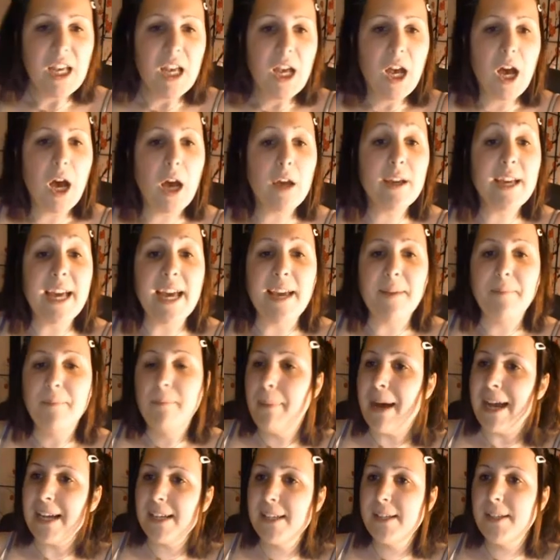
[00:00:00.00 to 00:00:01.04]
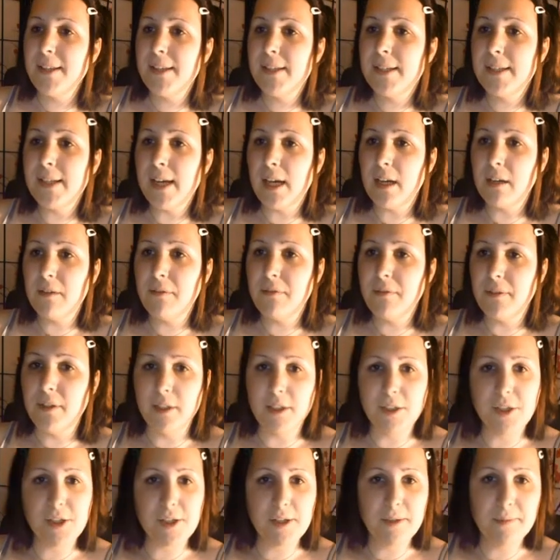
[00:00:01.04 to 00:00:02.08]
Okay, back to the duck
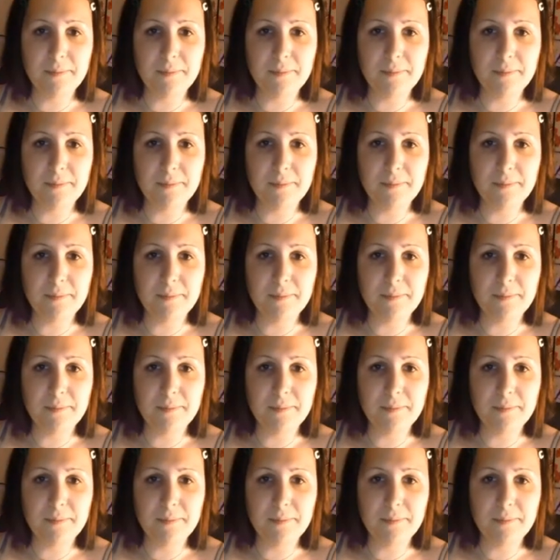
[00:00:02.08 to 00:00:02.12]
foot,